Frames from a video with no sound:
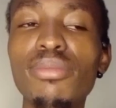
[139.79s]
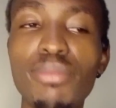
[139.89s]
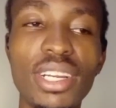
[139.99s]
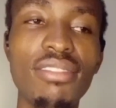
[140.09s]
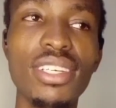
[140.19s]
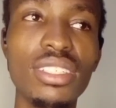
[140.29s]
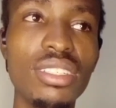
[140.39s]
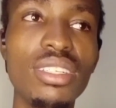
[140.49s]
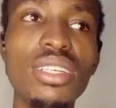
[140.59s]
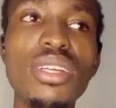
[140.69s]
private.
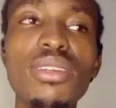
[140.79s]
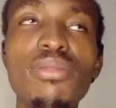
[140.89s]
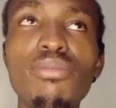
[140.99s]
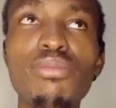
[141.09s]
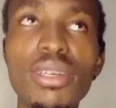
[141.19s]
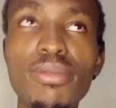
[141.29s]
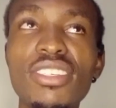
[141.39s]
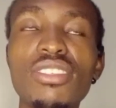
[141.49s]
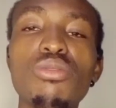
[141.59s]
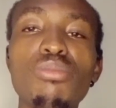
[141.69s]

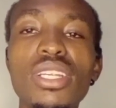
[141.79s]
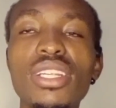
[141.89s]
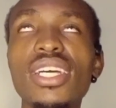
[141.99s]
Private to mean